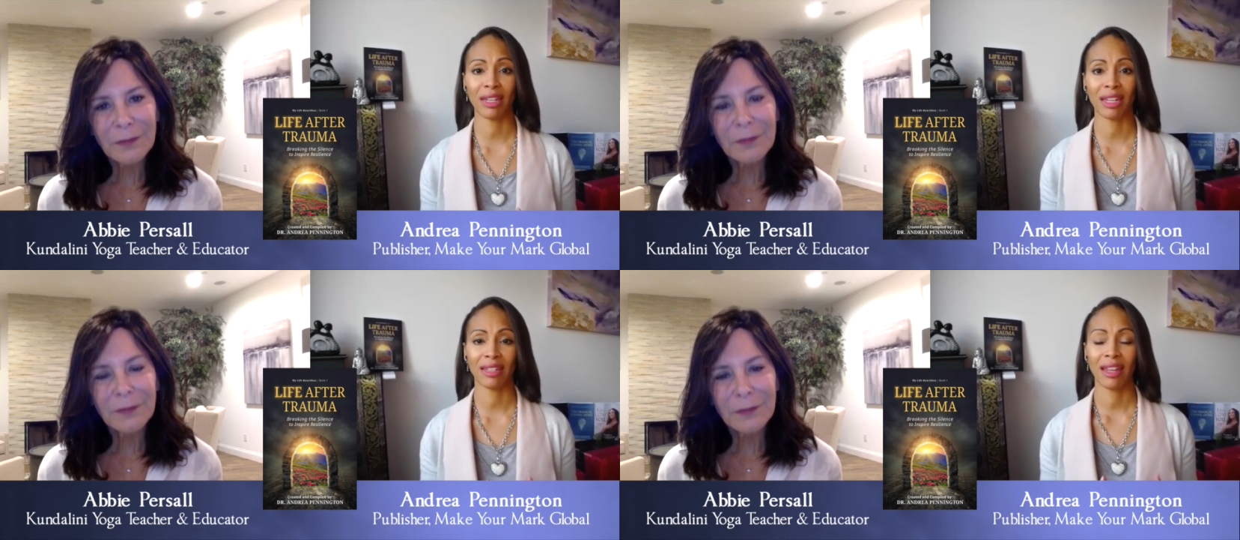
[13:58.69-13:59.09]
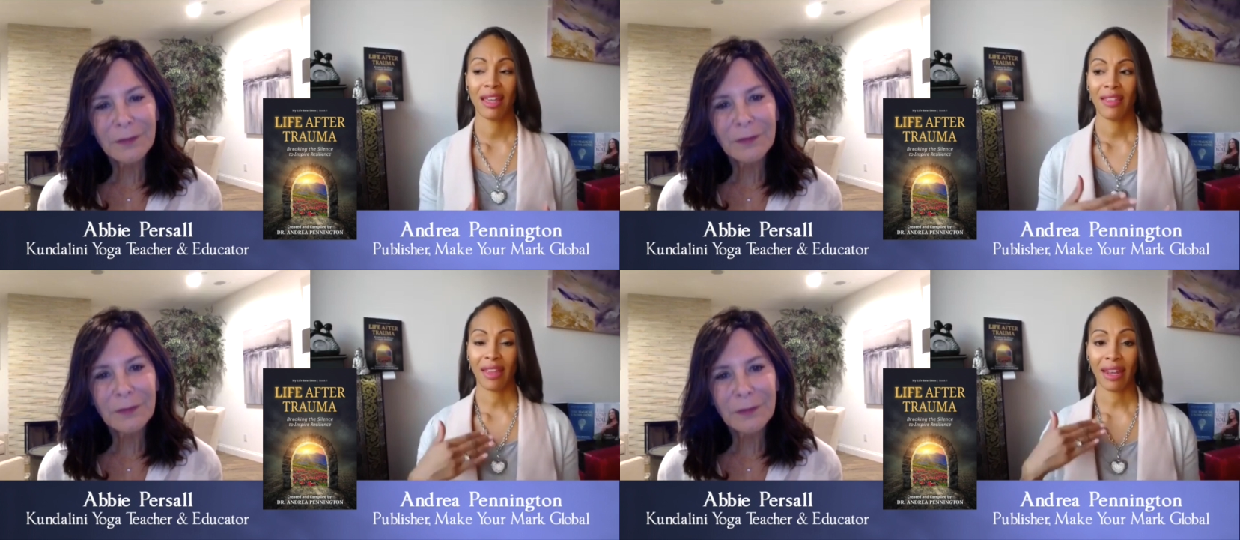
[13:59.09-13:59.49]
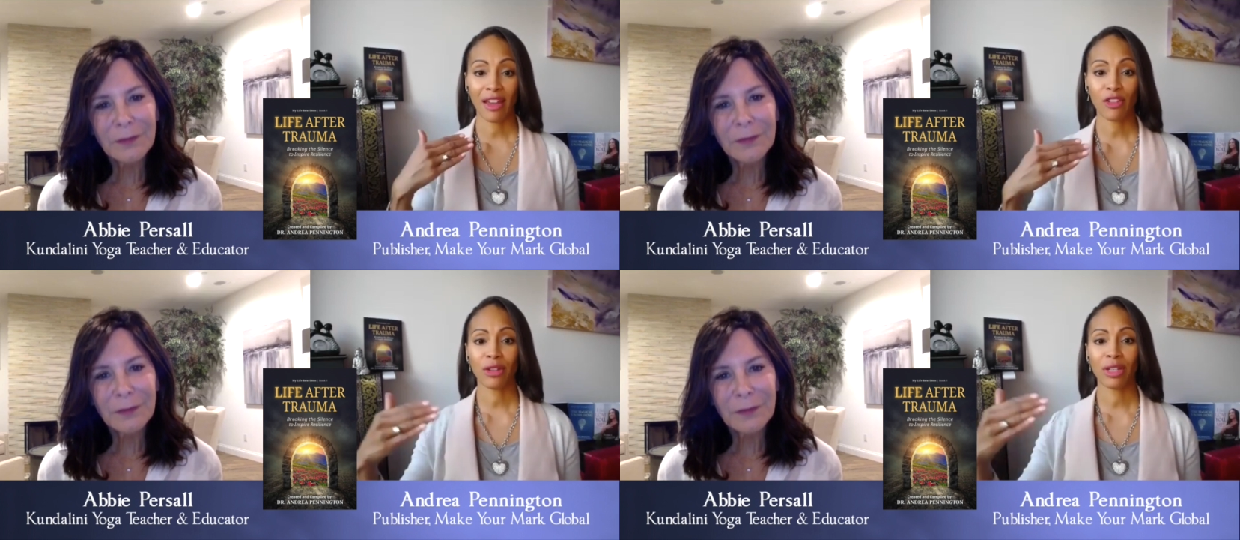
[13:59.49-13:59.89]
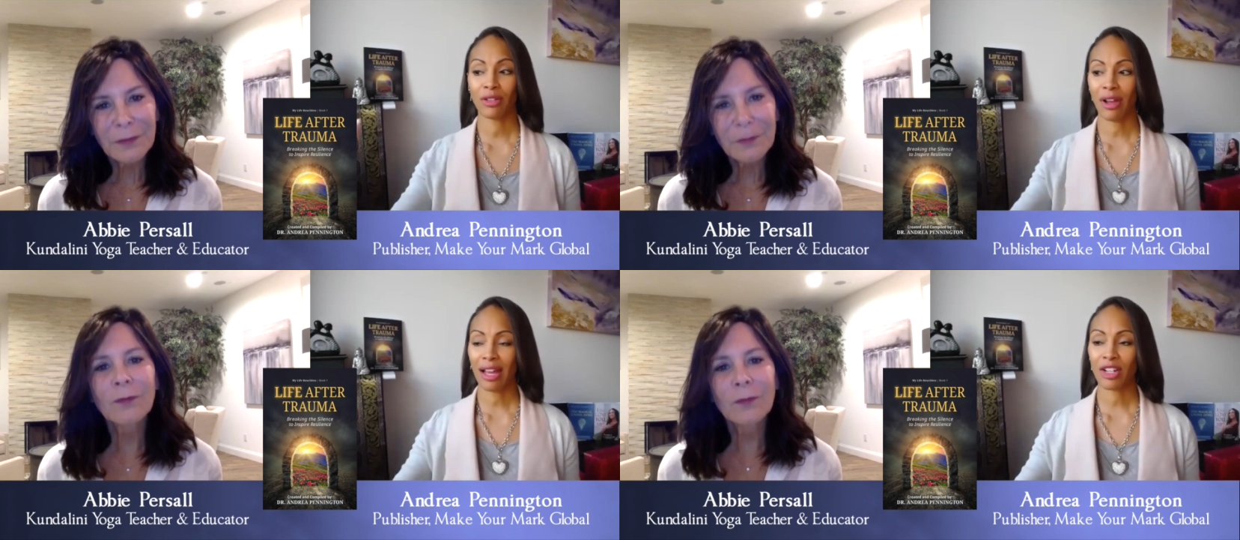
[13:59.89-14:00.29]
Speaker 1: and that every
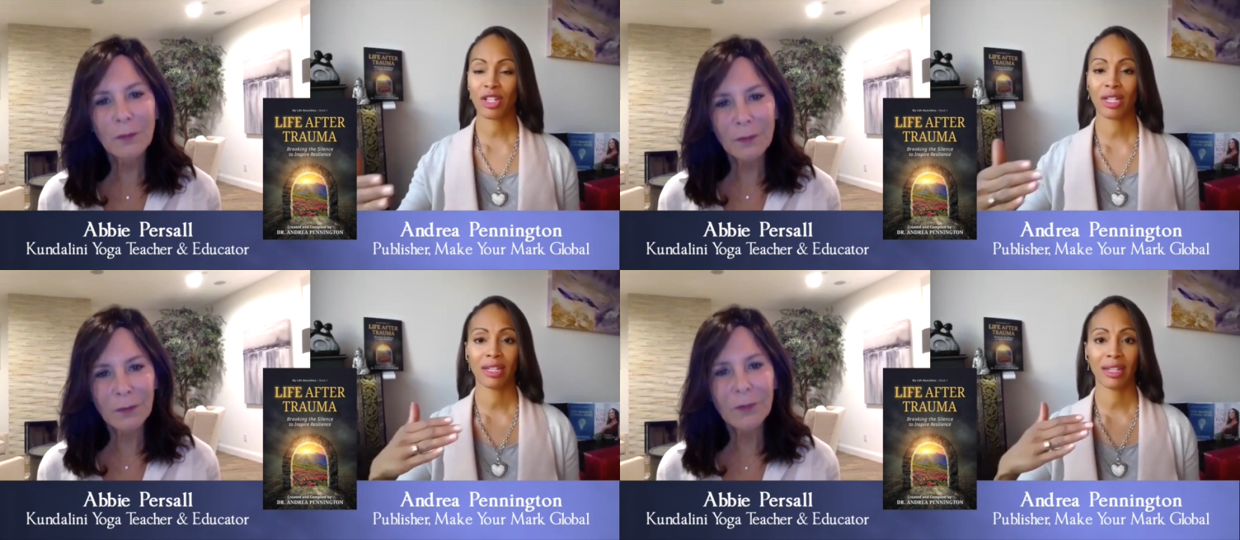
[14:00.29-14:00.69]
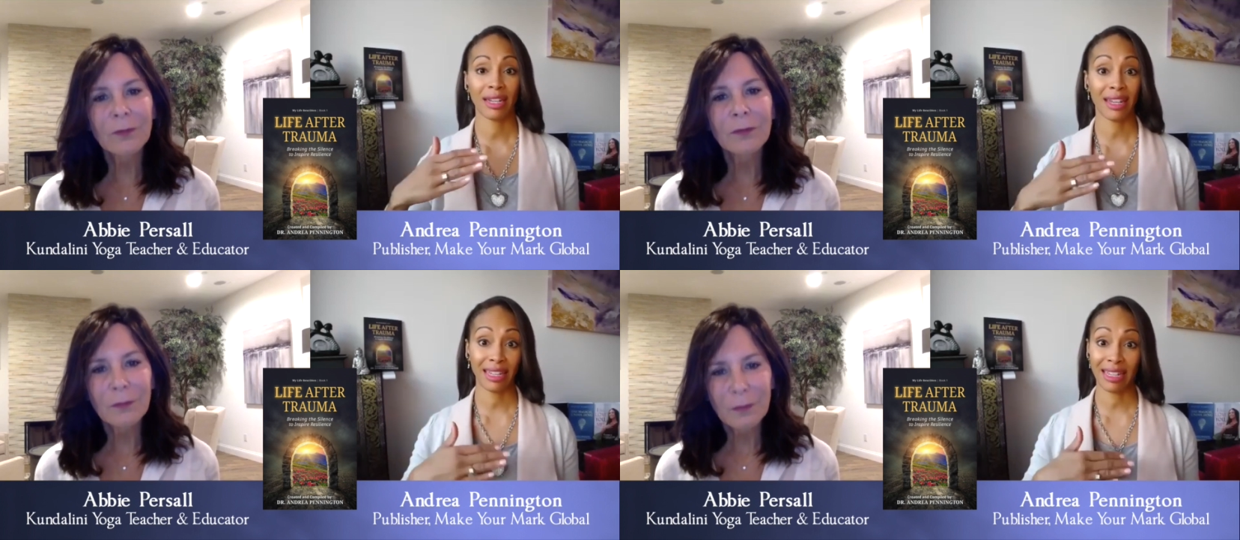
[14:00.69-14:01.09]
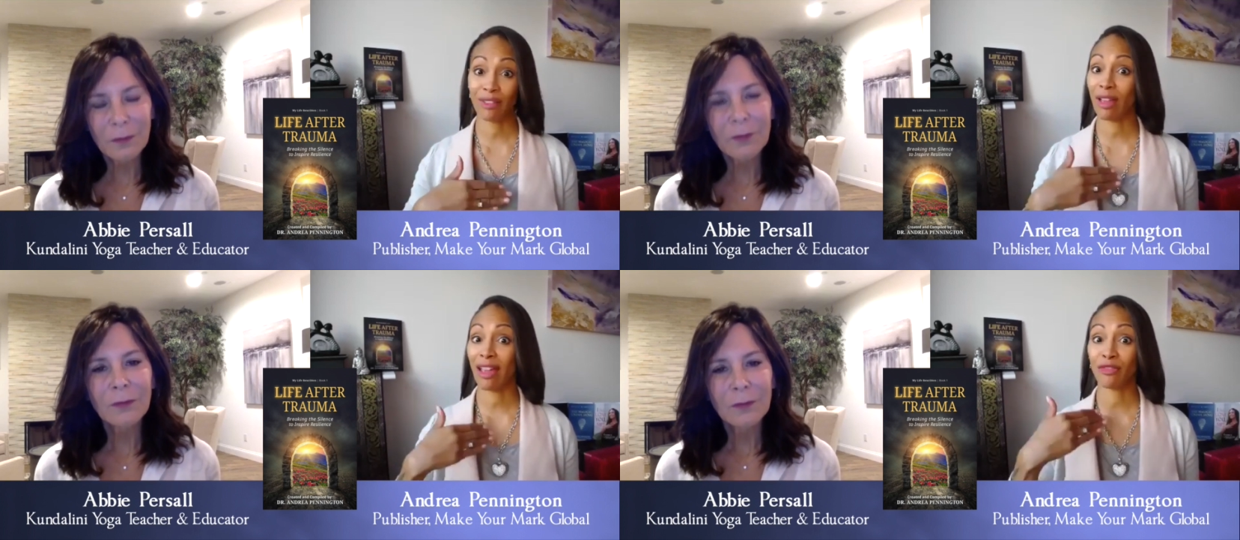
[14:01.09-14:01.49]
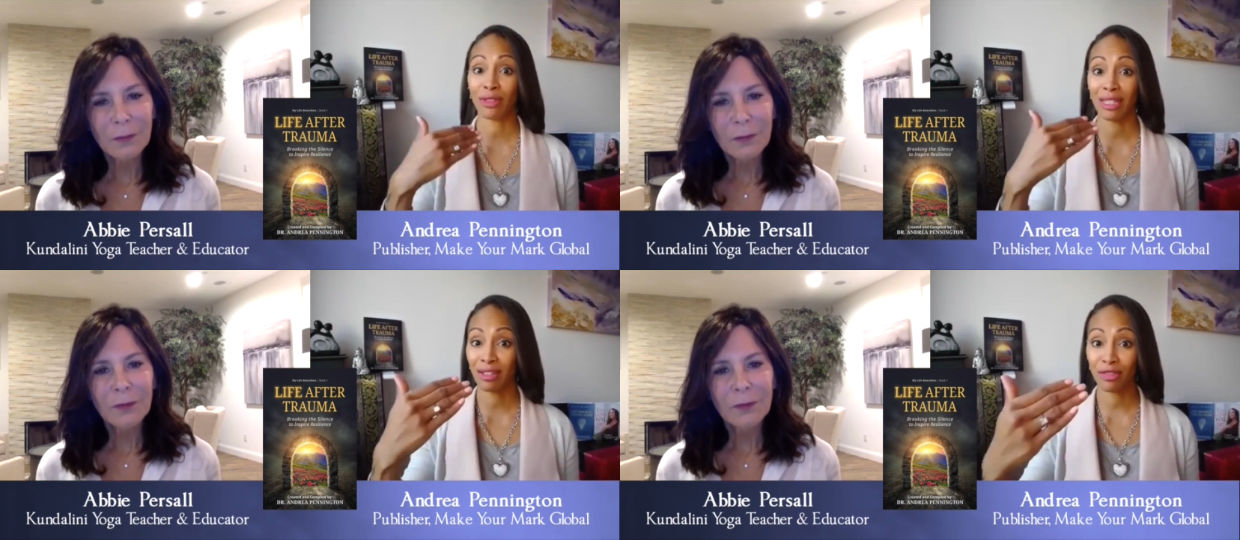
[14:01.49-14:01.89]
interaction and
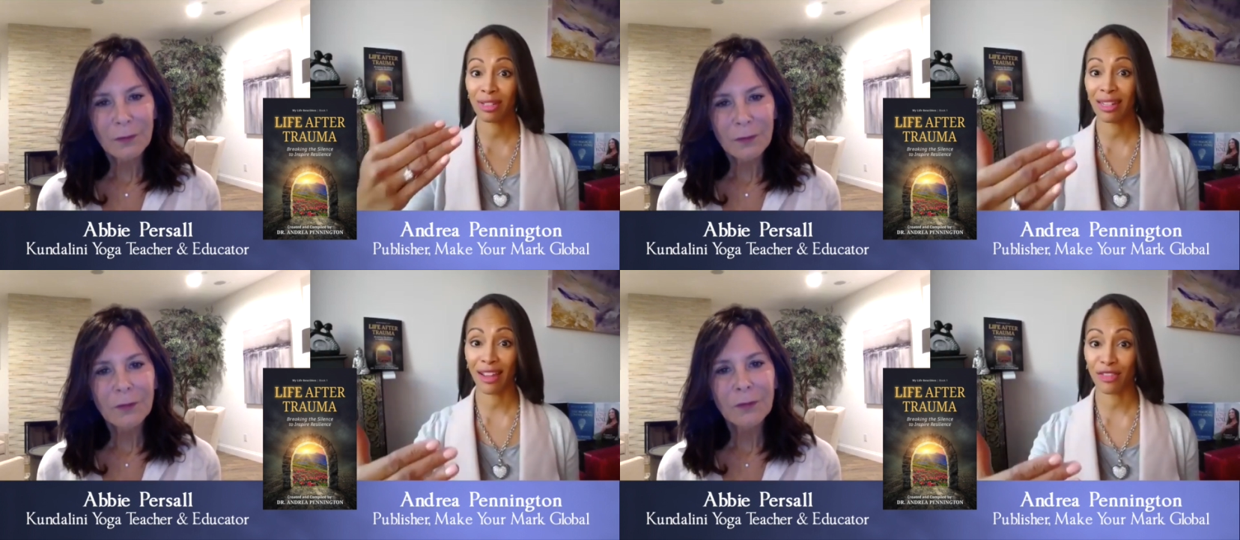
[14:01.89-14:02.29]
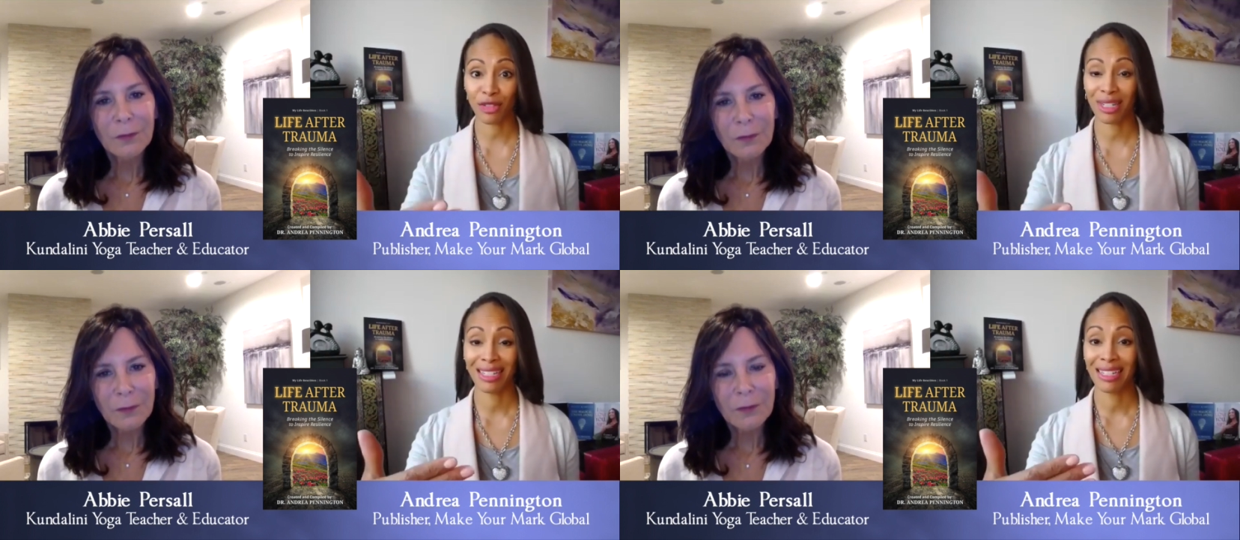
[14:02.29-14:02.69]
even every